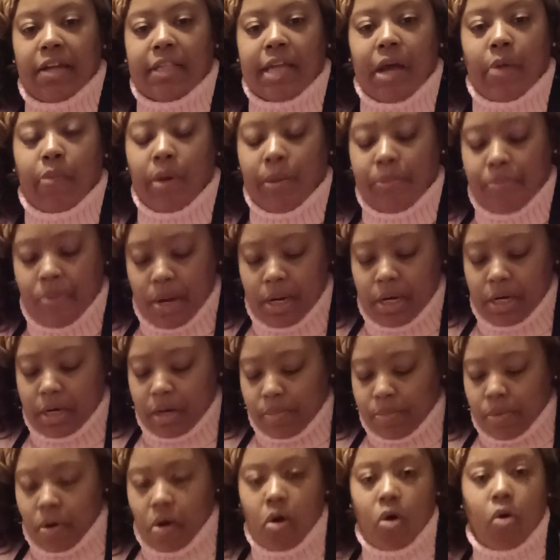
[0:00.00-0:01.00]
that we put in the
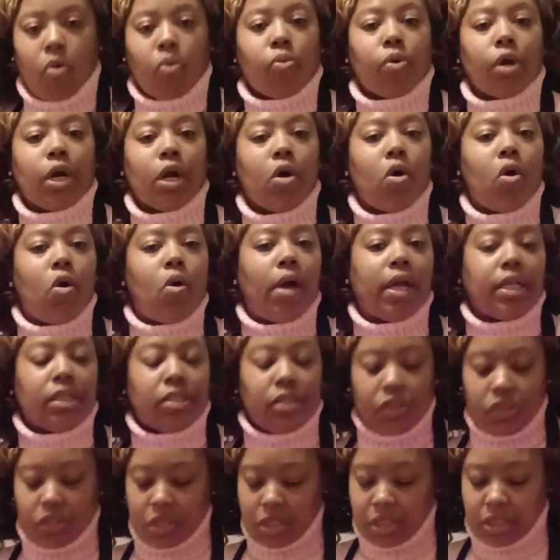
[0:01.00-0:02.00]
bowl, we're going to
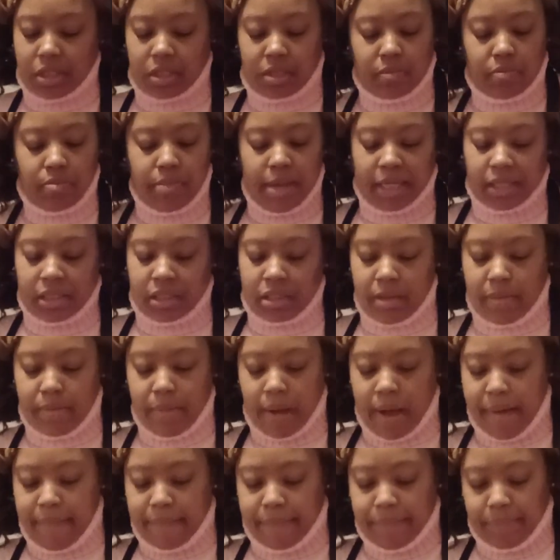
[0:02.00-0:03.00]
just mix them
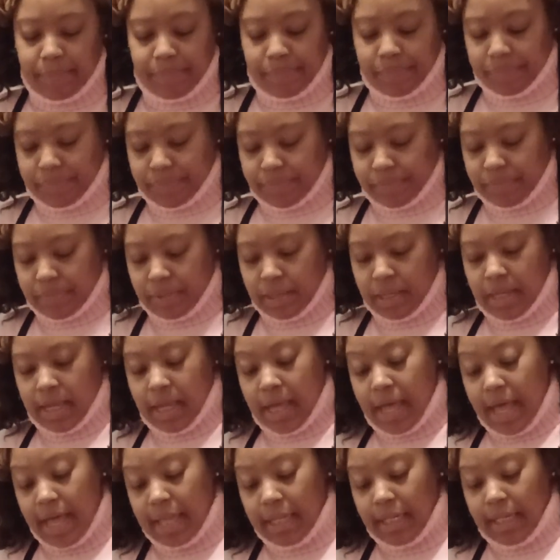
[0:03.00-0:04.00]
up
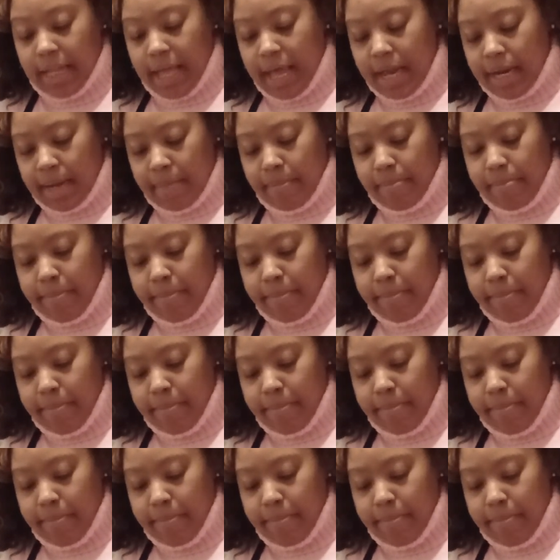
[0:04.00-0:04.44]
and let it